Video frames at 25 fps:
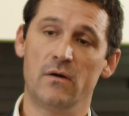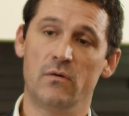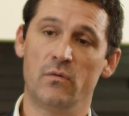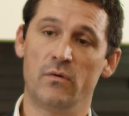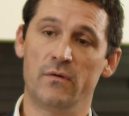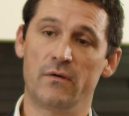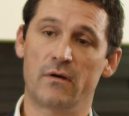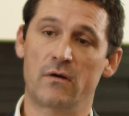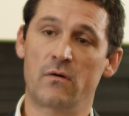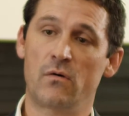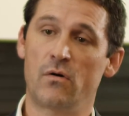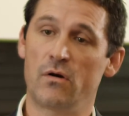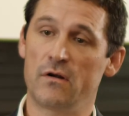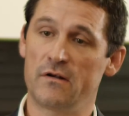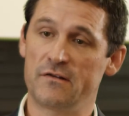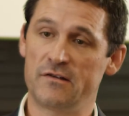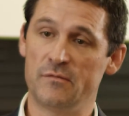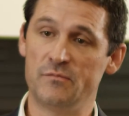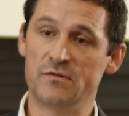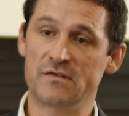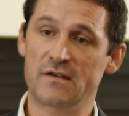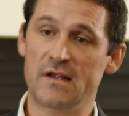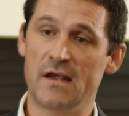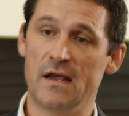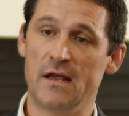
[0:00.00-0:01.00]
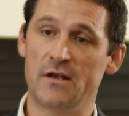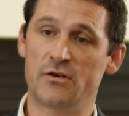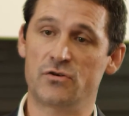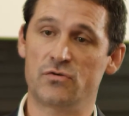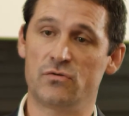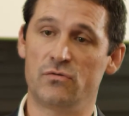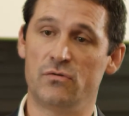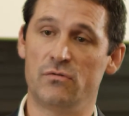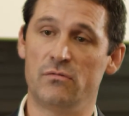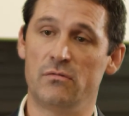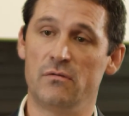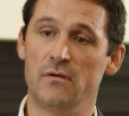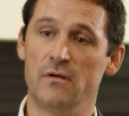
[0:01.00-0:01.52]
with quite a
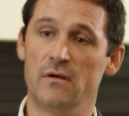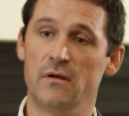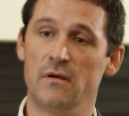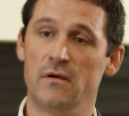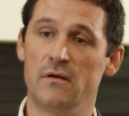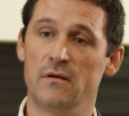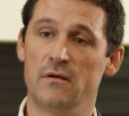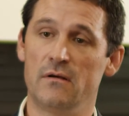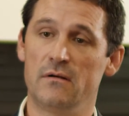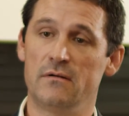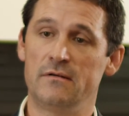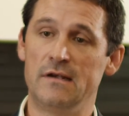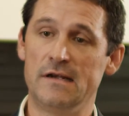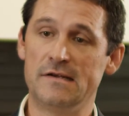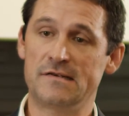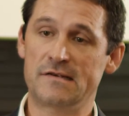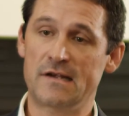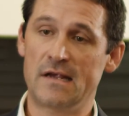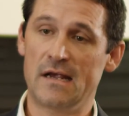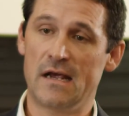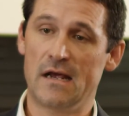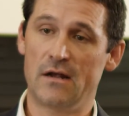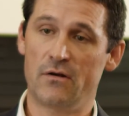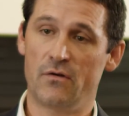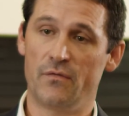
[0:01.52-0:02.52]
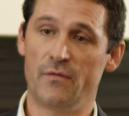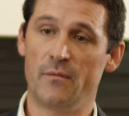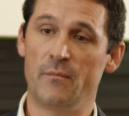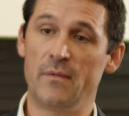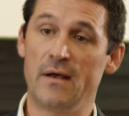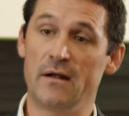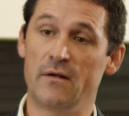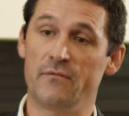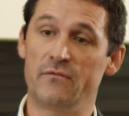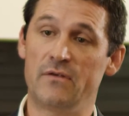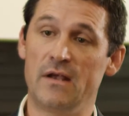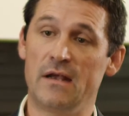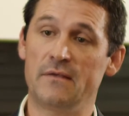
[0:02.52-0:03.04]
substantial discount on the
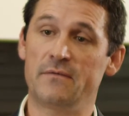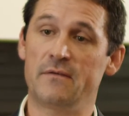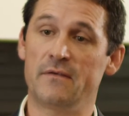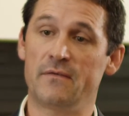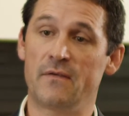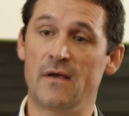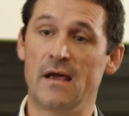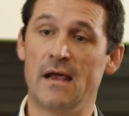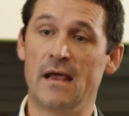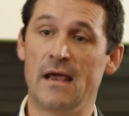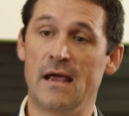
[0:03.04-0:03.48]
amount of debt that they